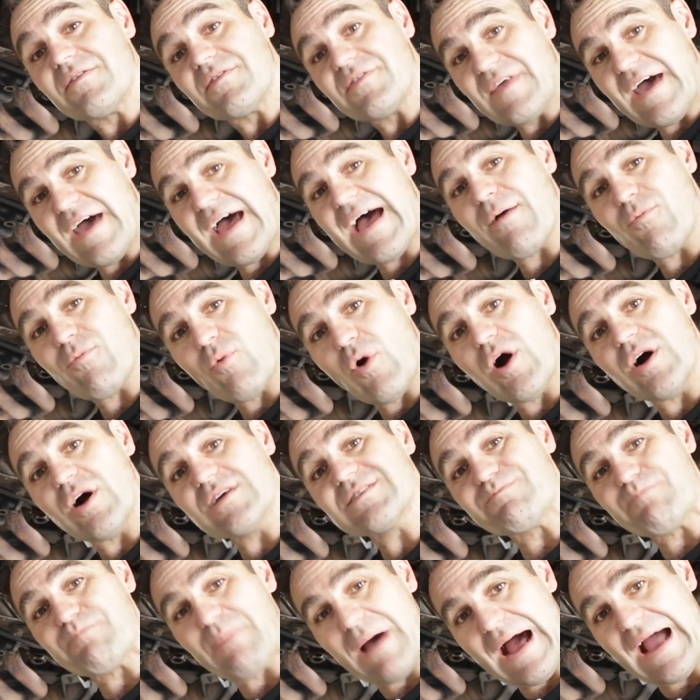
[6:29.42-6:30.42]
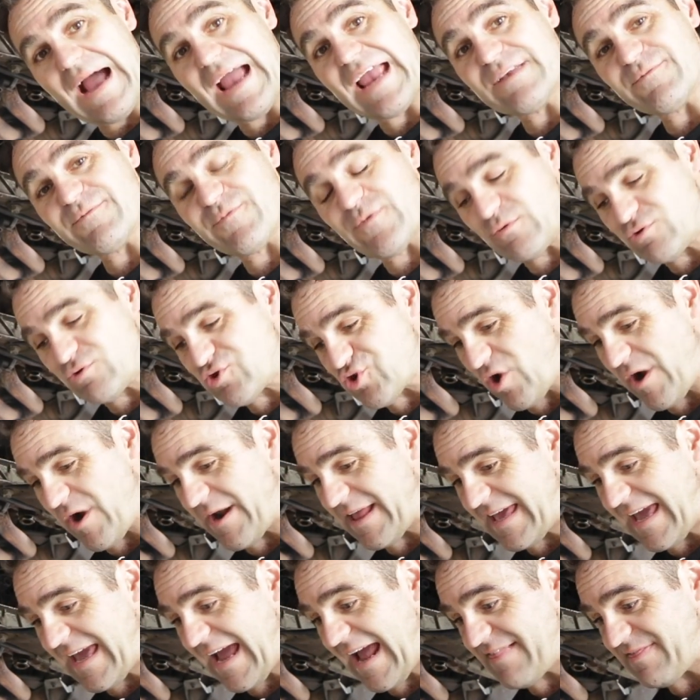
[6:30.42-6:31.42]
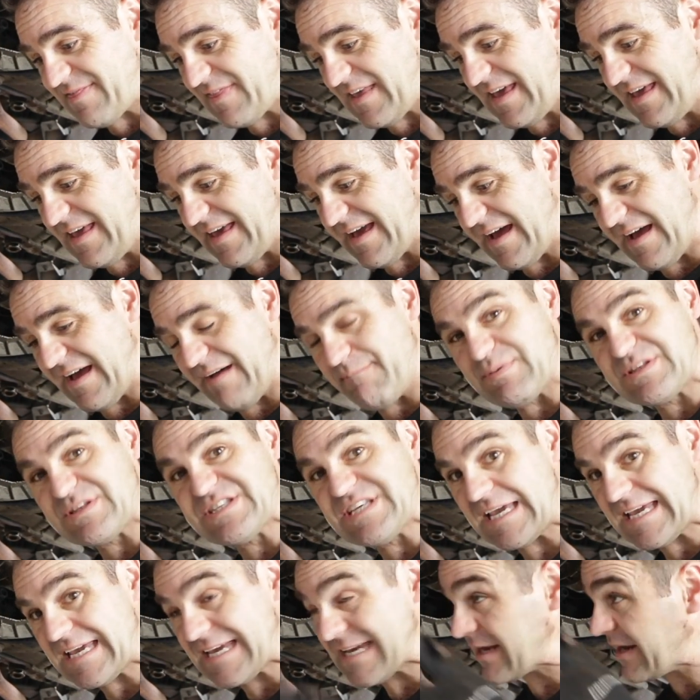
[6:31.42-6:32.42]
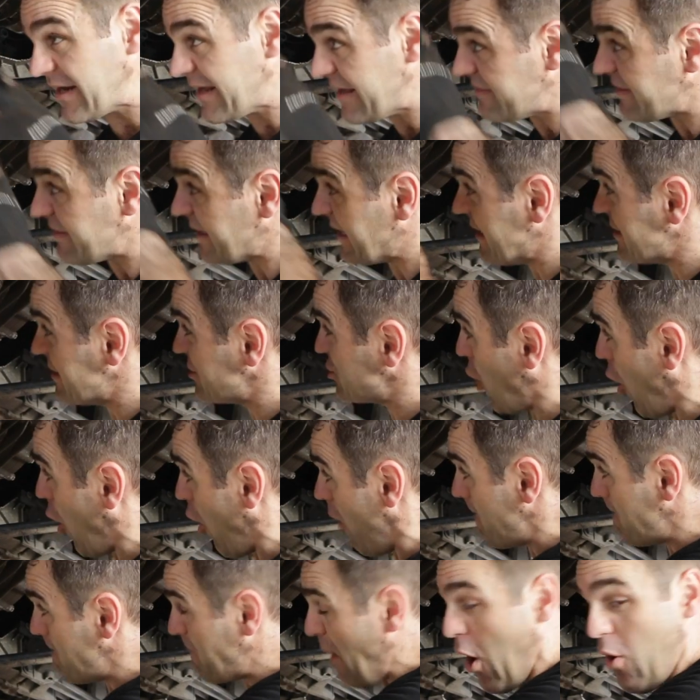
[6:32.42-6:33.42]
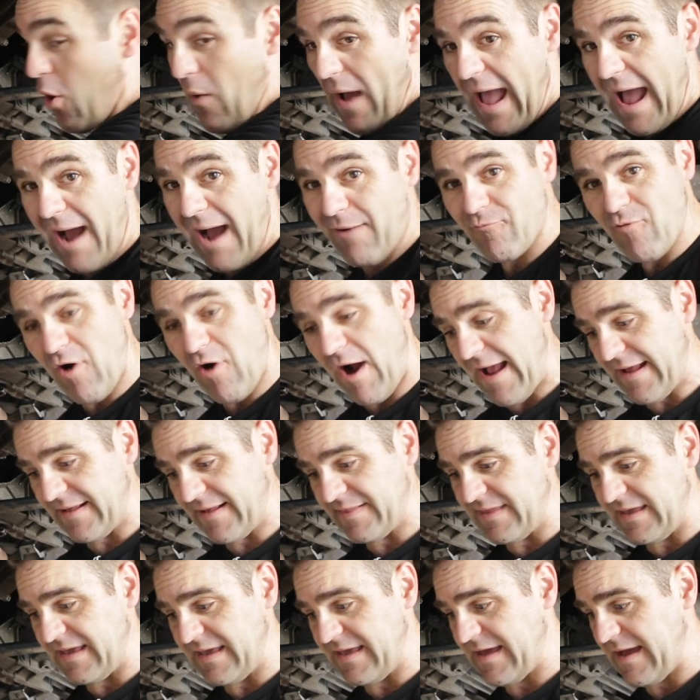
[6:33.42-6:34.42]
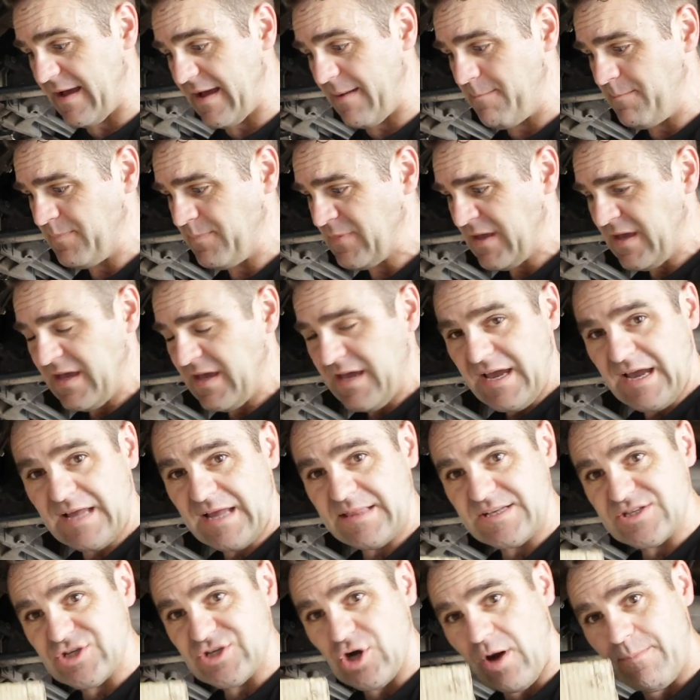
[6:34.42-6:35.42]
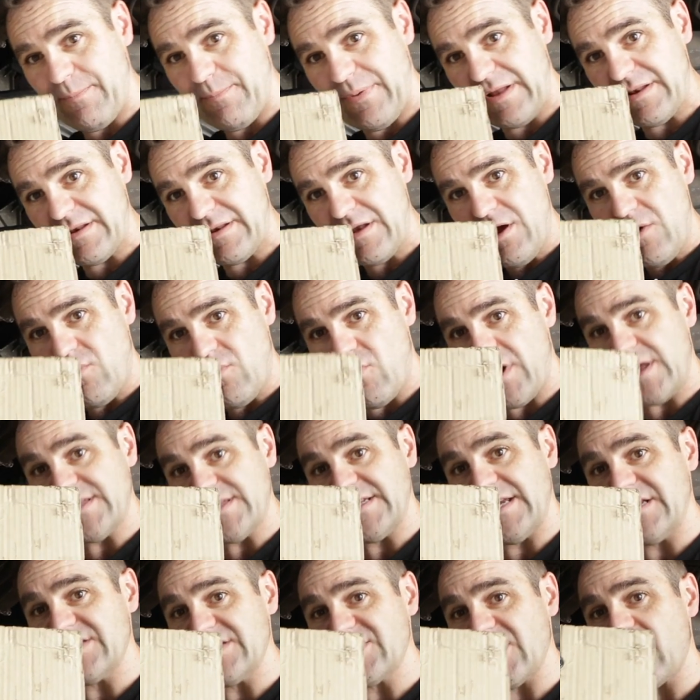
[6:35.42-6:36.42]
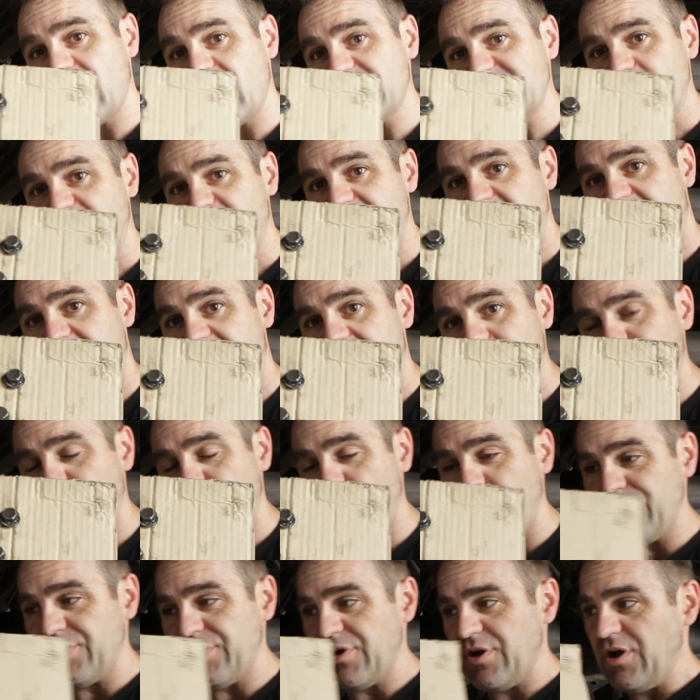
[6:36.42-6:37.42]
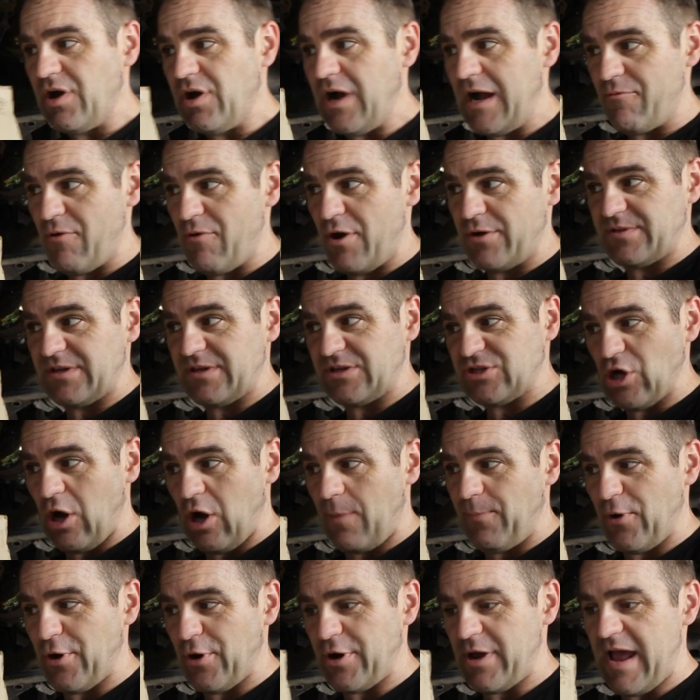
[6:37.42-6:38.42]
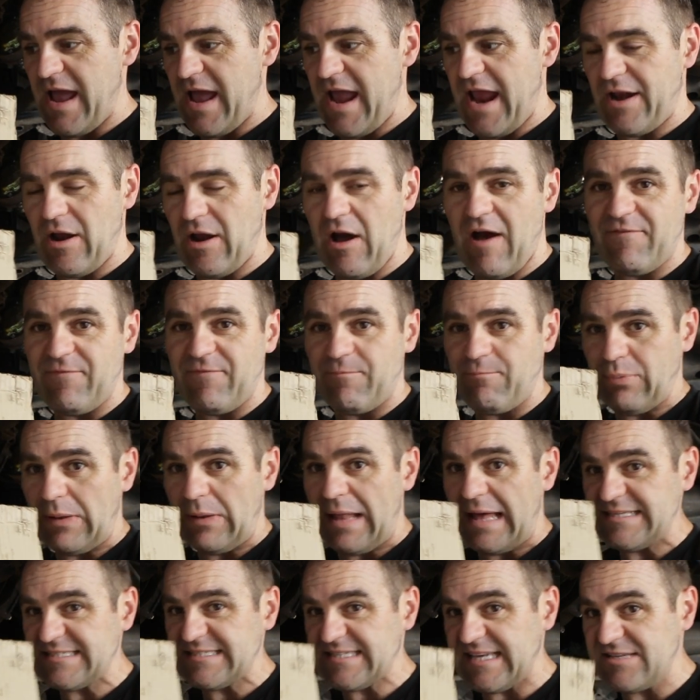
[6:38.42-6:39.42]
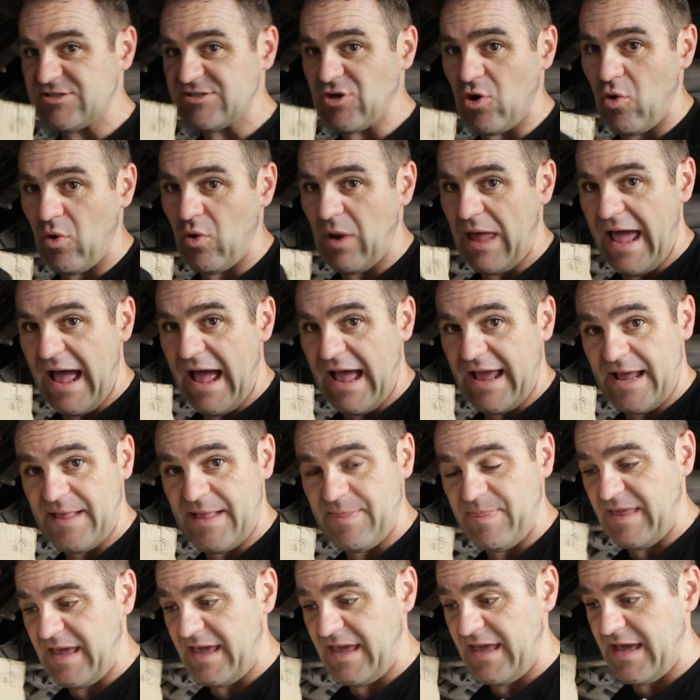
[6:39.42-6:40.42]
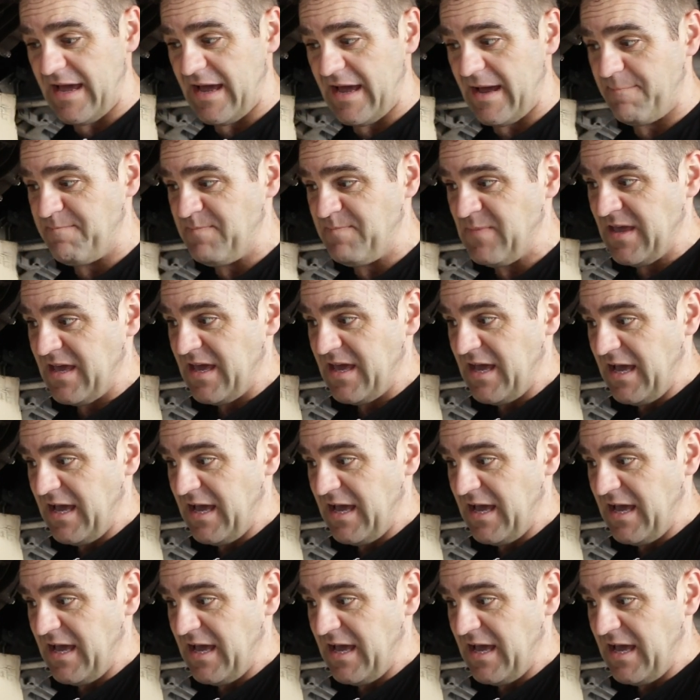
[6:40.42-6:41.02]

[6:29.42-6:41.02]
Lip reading: That was painful trying to get the particularly the top bolt out right in the top. But what I did is I got some cardboard, I wrote the top on it, and I've placed these all out in the